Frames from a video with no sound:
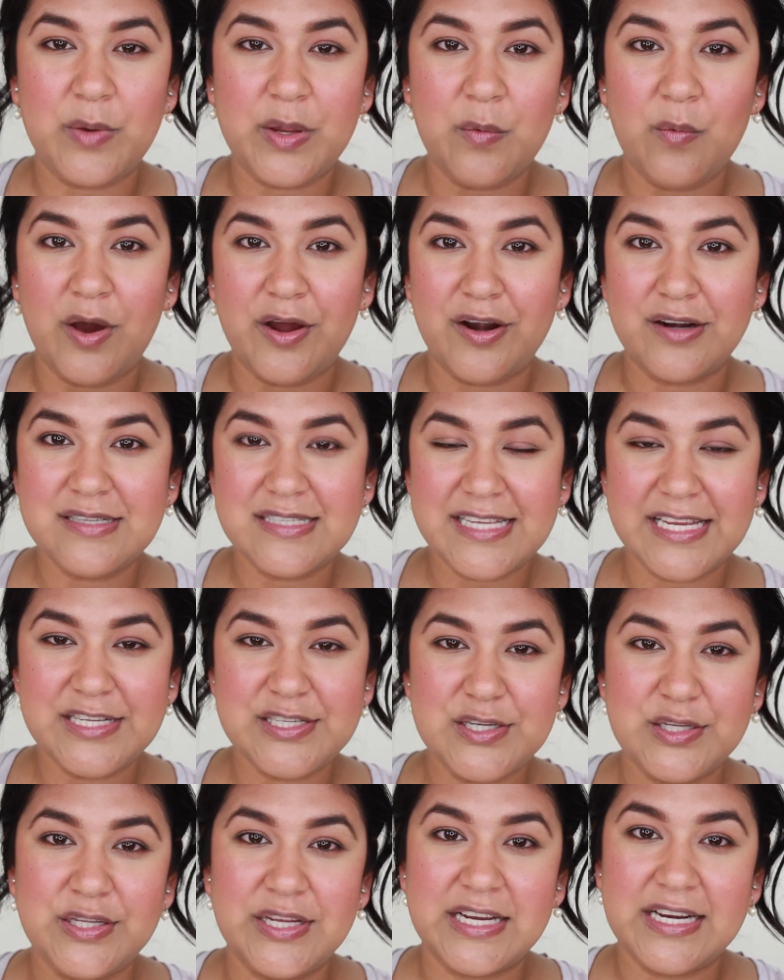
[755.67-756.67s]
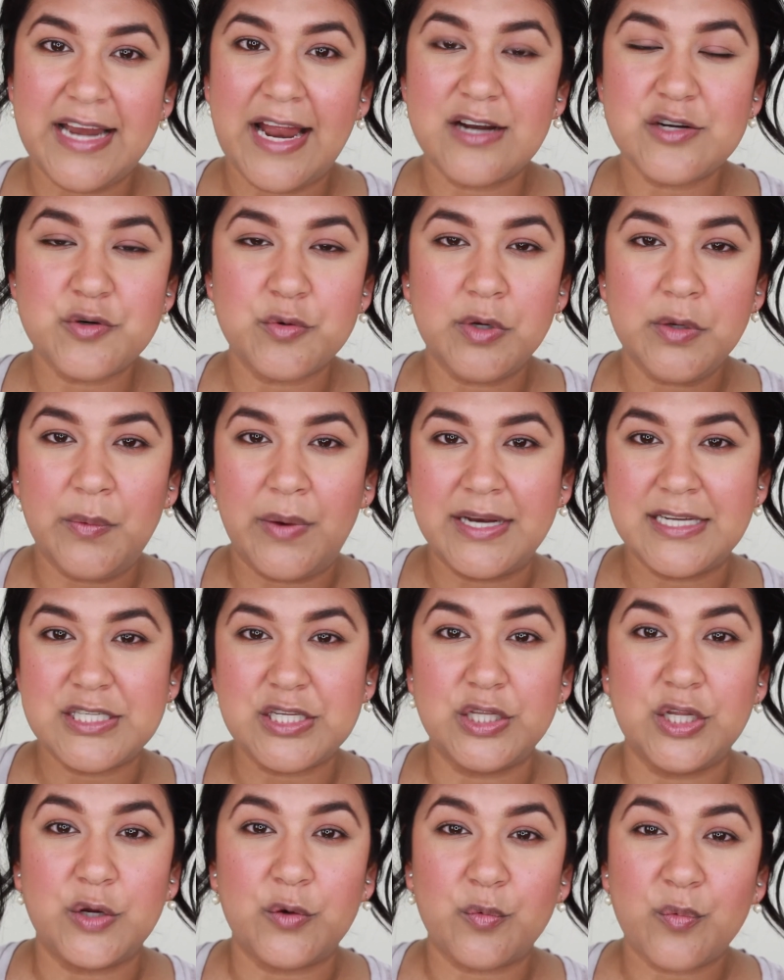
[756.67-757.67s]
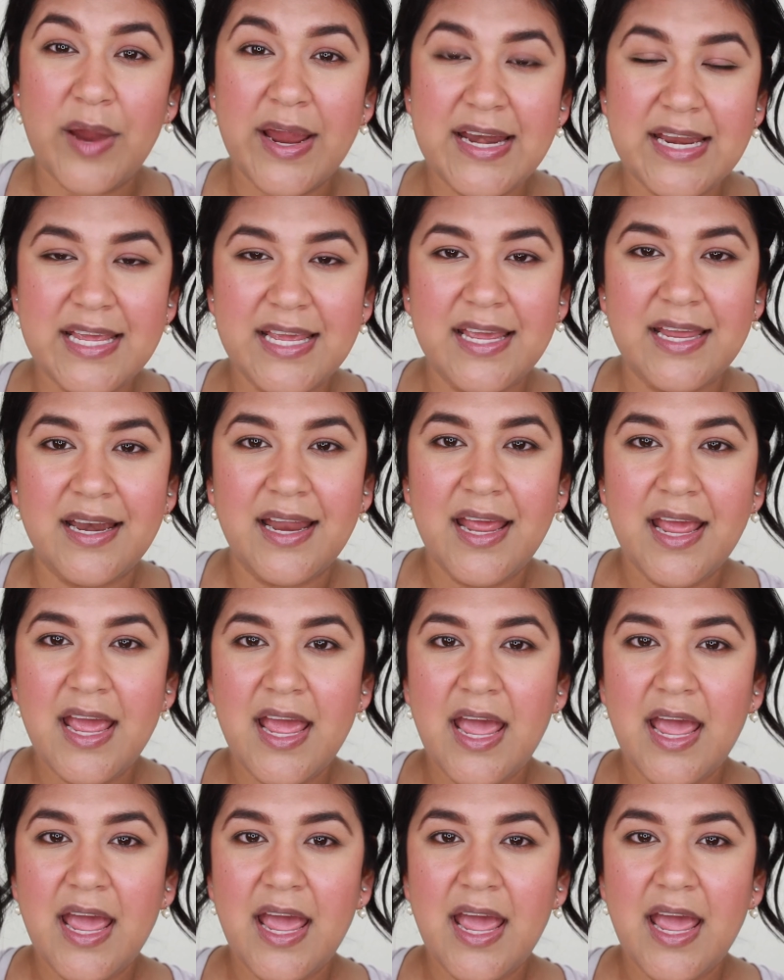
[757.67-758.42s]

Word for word: we want our skin to look natural, we want it to look radiant,